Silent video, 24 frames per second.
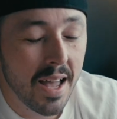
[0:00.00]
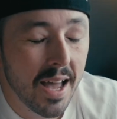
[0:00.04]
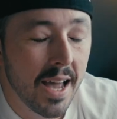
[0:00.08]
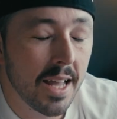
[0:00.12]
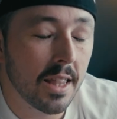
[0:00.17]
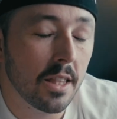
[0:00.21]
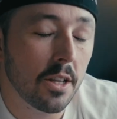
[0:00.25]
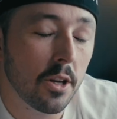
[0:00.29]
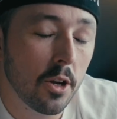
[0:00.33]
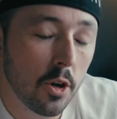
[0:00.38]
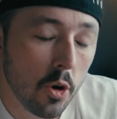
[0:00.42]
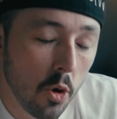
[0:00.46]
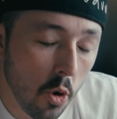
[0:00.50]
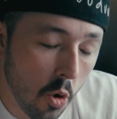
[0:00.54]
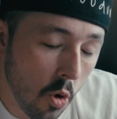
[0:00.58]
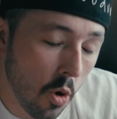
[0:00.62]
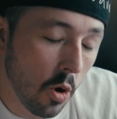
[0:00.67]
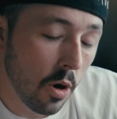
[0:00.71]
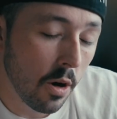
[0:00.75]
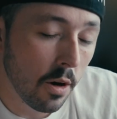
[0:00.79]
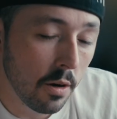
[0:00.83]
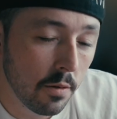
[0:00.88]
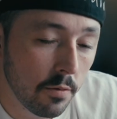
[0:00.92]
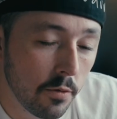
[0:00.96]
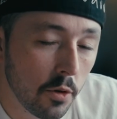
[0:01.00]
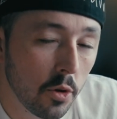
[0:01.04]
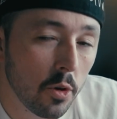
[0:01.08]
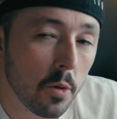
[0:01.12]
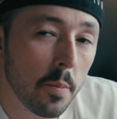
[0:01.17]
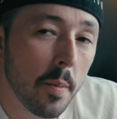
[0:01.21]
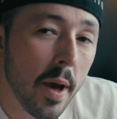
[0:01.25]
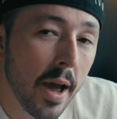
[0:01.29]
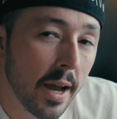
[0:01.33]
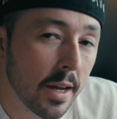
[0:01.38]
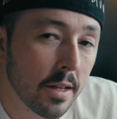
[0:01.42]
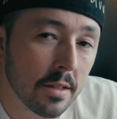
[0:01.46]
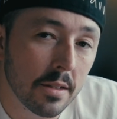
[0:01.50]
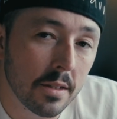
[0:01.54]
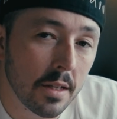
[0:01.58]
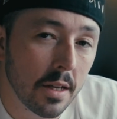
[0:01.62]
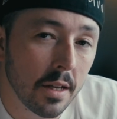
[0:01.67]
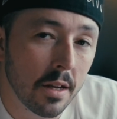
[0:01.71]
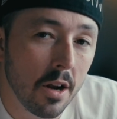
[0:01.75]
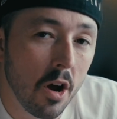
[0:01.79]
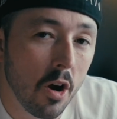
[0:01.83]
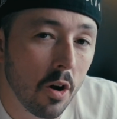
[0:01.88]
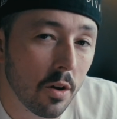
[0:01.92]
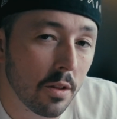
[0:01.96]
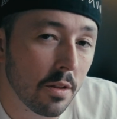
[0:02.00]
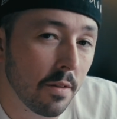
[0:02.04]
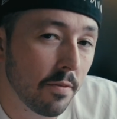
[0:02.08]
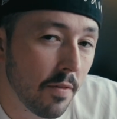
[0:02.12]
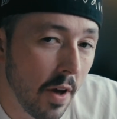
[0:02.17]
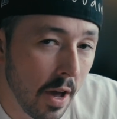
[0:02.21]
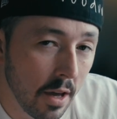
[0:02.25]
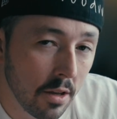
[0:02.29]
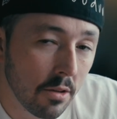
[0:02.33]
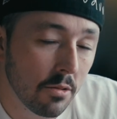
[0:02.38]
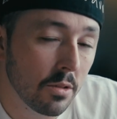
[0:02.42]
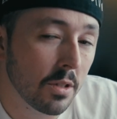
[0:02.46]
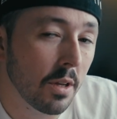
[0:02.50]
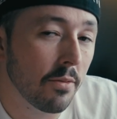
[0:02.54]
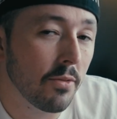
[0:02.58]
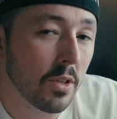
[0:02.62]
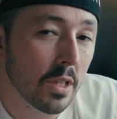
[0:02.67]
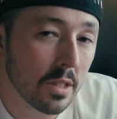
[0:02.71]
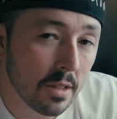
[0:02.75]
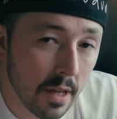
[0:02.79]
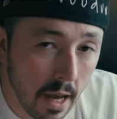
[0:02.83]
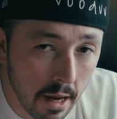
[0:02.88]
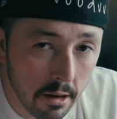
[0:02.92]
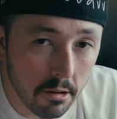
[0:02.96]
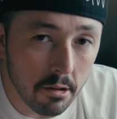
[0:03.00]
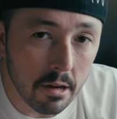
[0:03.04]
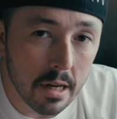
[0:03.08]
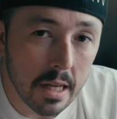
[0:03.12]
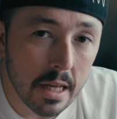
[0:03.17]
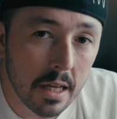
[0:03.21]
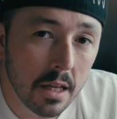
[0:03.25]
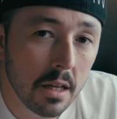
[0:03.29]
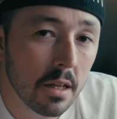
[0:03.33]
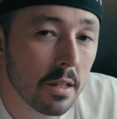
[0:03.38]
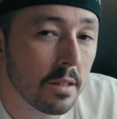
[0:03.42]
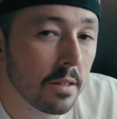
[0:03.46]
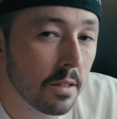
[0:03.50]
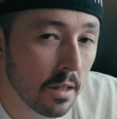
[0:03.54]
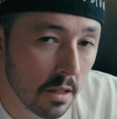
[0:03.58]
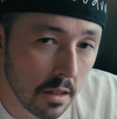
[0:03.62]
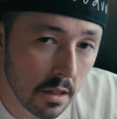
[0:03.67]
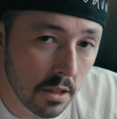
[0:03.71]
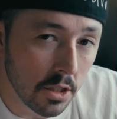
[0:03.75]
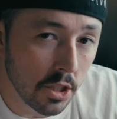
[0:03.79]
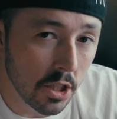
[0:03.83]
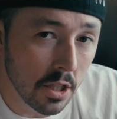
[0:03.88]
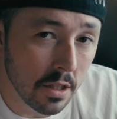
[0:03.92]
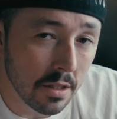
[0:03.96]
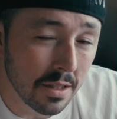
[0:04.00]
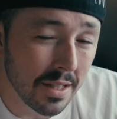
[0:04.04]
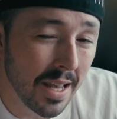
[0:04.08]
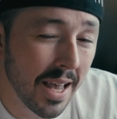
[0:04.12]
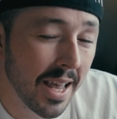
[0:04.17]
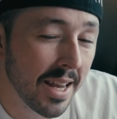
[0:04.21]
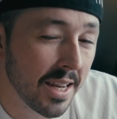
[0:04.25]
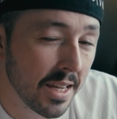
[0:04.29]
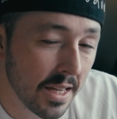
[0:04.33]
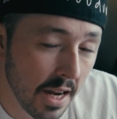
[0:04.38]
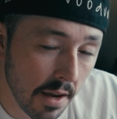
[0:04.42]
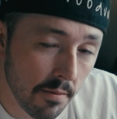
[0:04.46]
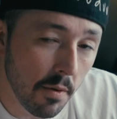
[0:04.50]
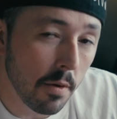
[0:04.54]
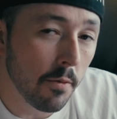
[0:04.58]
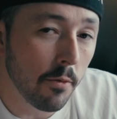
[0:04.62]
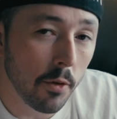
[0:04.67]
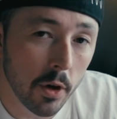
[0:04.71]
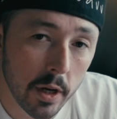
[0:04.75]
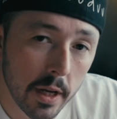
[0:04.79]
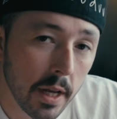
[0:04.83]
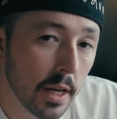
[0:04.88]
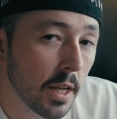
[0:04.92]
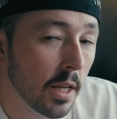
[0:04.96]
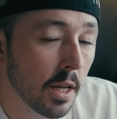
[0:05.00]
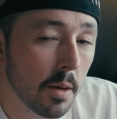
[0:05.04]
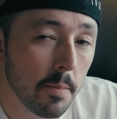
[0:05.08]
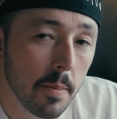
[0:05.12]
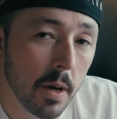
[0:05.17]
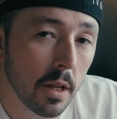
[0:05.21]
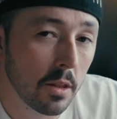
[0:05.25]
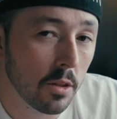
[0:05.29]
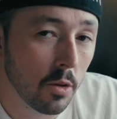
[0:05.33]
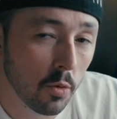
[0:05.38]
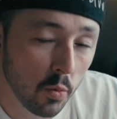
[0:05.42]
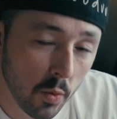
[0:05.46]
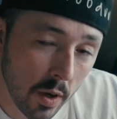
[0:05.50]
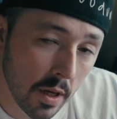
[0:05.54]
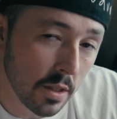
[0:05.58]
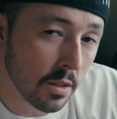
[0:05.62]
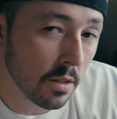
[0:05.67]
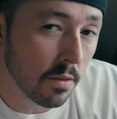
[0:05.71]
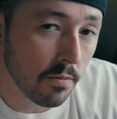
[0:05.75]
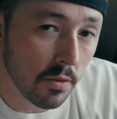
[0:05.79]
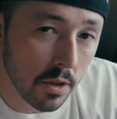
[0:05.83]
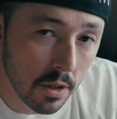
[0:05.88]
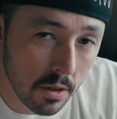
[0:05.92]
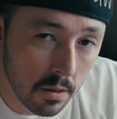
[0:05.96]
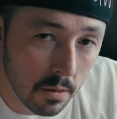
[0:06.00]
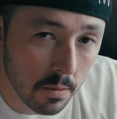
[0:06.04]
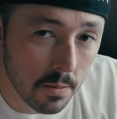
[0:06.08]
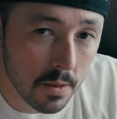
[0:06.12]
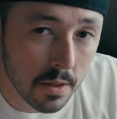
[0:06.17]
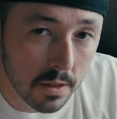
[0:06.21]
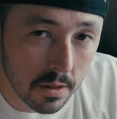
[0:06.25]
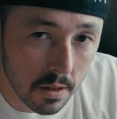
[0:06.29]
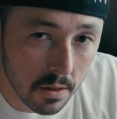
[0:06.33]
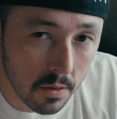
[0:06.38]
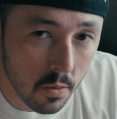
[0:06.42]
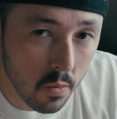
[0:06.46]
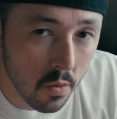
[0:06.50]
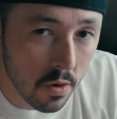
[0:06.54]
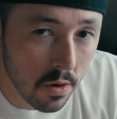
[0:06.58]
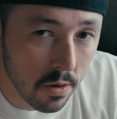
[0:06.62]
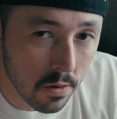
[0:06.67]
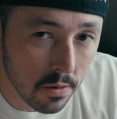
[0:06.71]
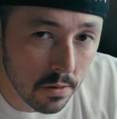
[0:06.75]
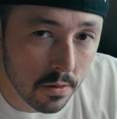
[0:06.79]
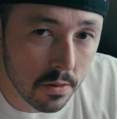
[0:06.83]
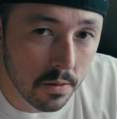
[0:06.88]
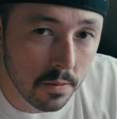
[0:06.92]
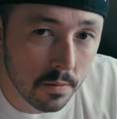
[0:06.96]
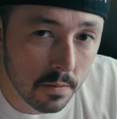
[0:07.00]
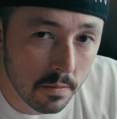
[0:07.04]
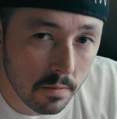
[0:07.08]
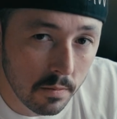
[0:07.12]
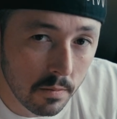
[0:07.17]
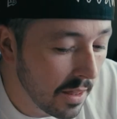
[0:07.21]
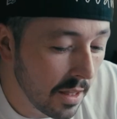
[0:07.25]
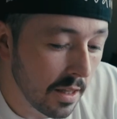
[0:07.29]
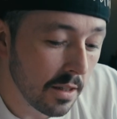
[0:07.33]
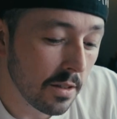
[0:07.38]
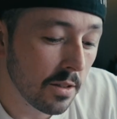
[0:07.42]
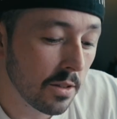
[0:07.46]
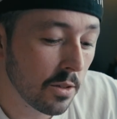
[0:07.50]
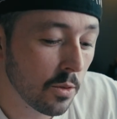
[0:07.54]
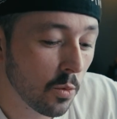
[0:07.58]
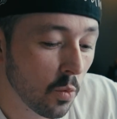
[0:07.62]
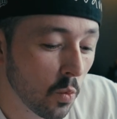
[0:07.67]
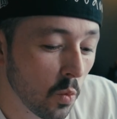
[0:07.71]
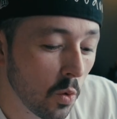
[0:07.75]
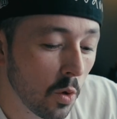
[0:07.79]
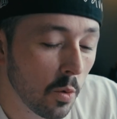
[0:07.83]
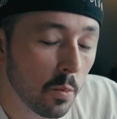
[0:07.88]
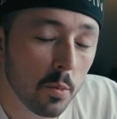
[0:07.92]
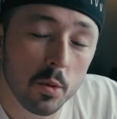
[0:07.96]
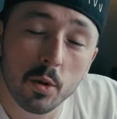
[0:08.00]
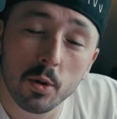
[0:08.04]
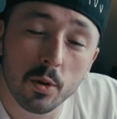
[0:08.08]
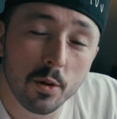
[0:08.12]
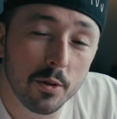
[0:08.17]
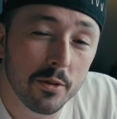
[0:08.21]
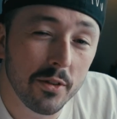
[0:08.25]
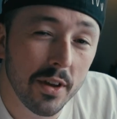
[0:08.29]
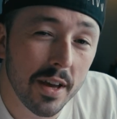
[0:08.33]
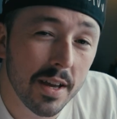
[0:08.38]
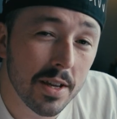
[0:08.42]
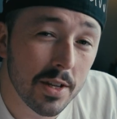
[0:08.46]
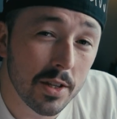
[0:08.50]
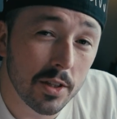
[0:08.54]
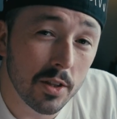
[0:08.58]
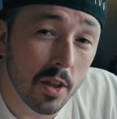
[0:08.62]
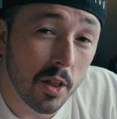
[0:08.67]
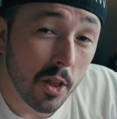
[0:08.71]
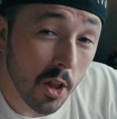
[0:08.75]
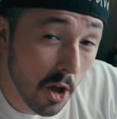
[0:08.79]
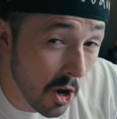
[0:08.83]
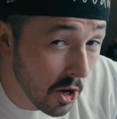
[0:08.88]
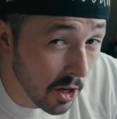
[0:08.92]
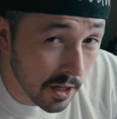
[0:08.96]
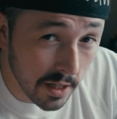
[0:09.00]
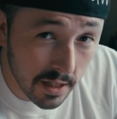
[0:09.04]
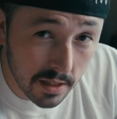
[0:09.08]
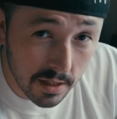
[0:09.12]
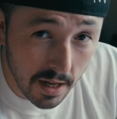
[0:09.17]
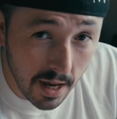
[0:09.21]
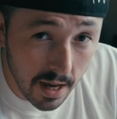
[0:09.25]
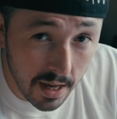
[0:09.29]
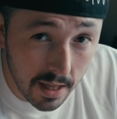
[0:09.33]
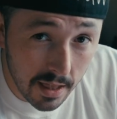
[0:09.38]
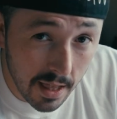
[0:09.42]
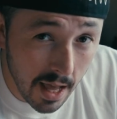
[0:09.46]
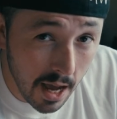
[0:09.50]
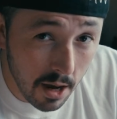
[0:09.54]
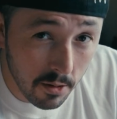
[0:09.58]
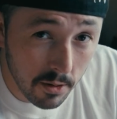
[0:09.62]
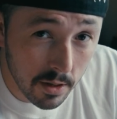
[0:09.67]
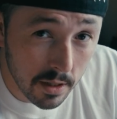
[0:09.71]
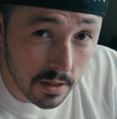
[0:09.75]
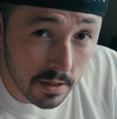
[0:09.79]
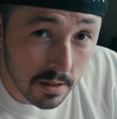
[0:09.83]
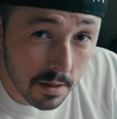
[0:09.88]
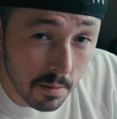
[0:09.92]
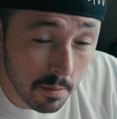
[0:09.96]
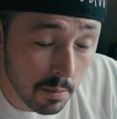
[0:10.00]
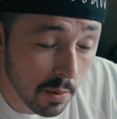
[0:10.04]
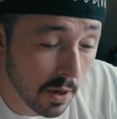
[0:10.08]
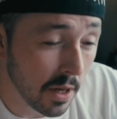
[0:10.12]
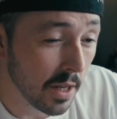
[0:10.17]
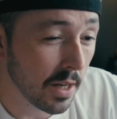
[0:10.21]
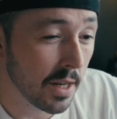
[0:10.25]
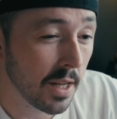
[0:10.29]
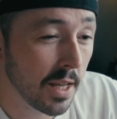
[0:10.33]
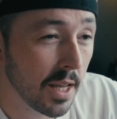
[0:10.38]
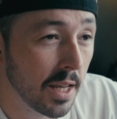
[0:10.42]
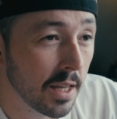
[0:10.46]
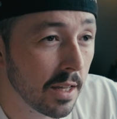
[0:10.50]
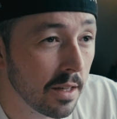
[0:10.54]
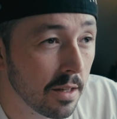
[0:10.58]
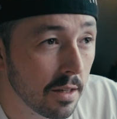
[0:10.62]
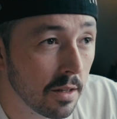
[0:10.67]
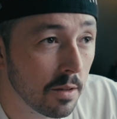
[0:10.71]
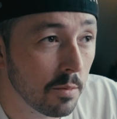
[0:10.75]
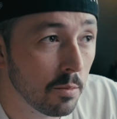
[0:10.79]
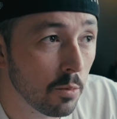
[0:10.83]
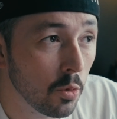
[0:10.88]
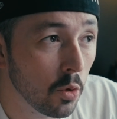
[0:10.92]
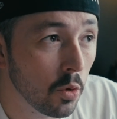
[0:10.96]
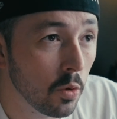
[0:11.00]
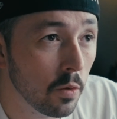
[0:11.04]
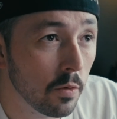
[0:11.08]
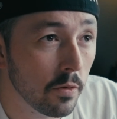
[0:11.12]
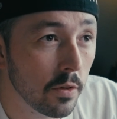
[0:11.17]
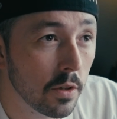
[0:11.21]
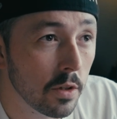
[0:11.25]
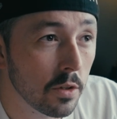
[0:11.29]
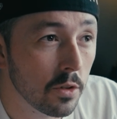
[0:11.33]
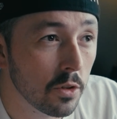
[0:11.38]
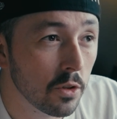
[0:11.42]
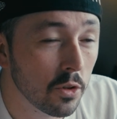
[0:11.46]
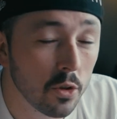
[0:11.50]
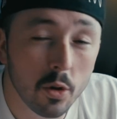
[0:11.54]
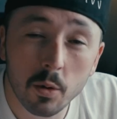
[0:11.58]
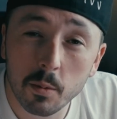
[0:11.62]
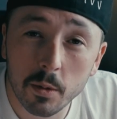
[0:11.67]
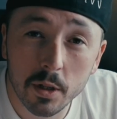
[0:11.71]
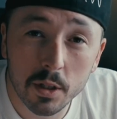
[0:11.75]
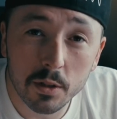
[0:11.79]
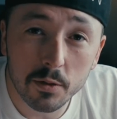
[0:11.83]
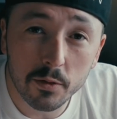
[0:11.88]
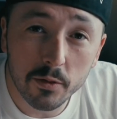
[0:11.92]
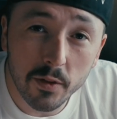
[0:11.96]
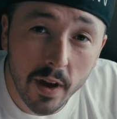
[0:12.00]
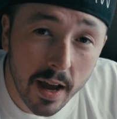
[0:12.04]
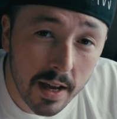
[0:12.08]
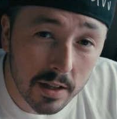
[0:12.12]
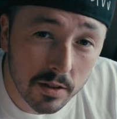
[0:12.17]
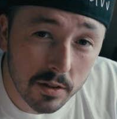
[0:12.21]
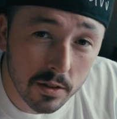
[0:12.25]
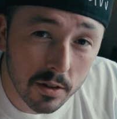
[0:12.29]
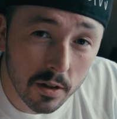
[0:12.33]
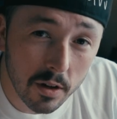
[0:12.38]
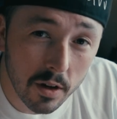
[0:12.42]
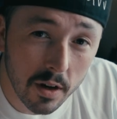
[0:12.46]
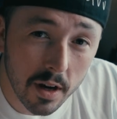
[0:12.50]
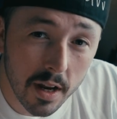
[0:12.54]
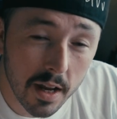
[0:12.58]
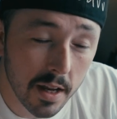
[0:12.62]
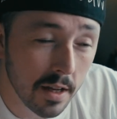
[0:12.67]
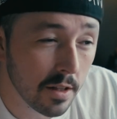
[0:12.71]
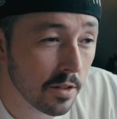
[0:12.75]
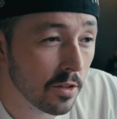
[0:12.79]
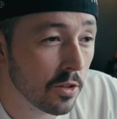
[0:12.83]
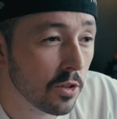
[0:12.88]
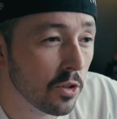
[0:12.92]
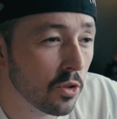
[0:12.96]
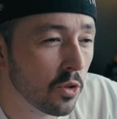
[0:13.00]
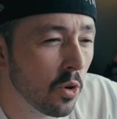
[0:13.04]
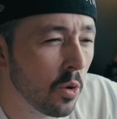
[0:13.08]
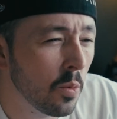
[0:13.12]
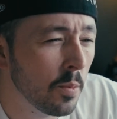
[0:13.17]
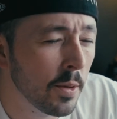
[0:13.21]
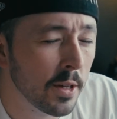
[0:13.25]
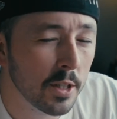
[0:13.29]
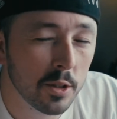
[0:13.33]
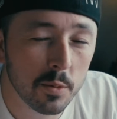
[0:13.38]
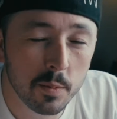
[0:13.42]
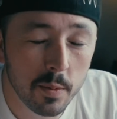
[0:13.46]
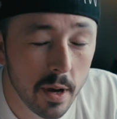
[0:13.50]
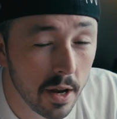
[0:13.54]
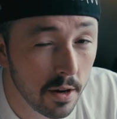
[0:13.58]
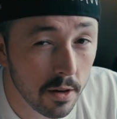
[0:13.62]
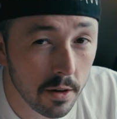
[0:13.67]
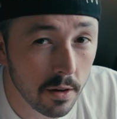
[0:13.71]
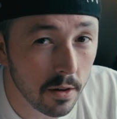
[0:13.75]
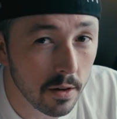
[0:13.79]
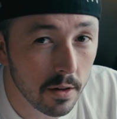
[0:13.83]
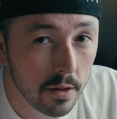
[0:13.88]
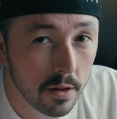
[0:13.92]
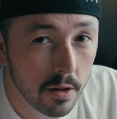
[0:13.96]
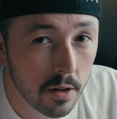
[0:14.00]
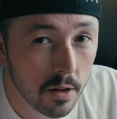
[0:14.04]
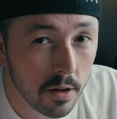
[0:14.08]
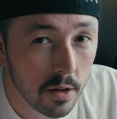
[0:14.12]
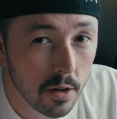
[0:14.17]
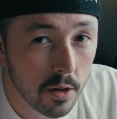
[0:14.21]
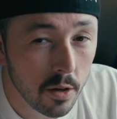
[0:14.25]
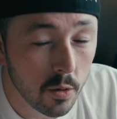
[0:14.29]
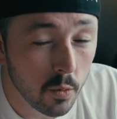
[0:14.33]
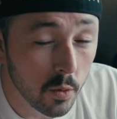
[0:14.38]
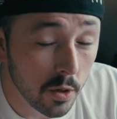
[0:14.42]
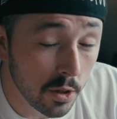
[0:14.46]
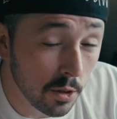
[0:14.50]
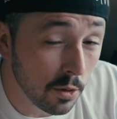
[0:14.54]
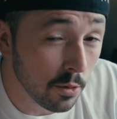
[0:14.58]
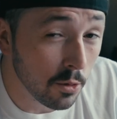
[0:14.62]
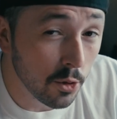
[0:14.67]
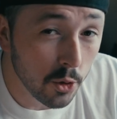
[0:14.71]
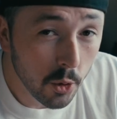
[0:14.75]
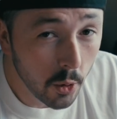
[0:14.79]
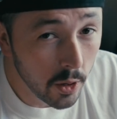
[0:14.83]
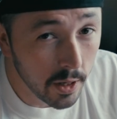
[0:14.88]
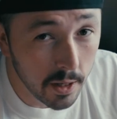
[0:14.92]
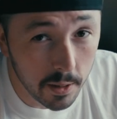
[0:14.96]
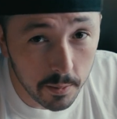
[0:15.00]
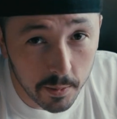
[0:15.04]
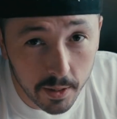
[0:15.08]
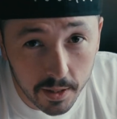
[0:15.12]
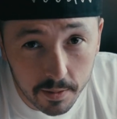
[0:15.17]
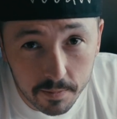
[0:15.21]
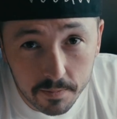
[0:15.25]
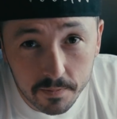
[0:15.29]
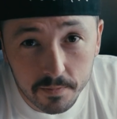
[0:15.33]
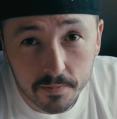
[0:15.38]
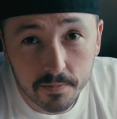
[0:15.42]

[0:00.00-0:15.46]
At the core of Voodoo Magazine are the values of integrity, diligence, and never forgetting about the rest of the humans in the world. This will move as long as I allow it, but it could move so much faster and so much better with you joining me.